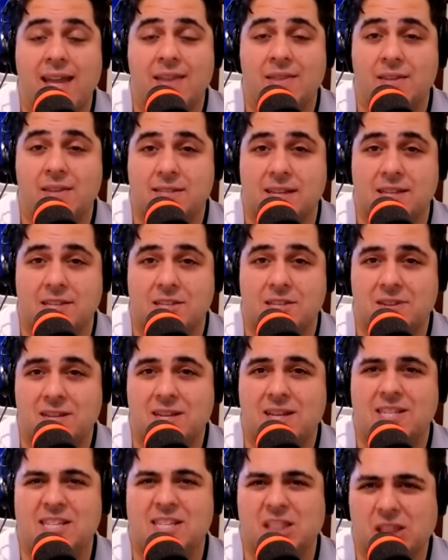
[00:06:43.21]
in the sense of he
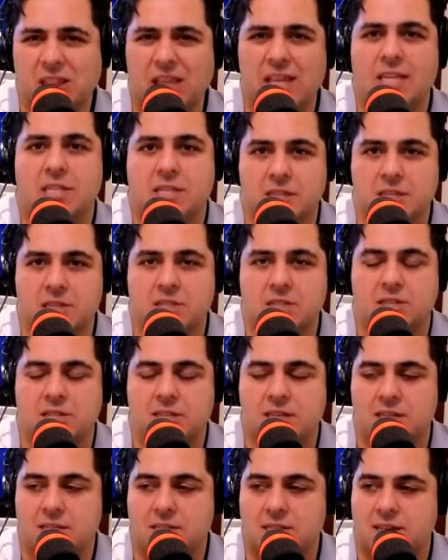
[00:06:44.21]
doesn't right. list the
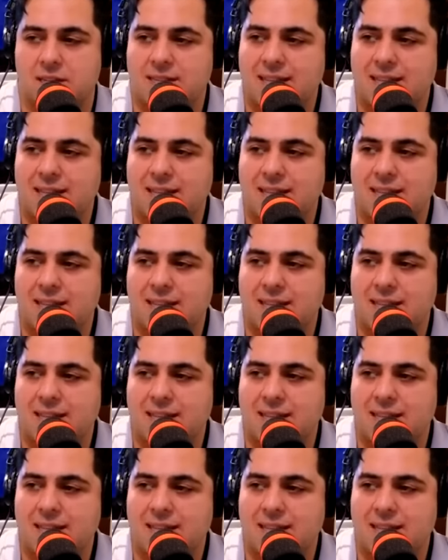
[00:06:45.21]
statistic.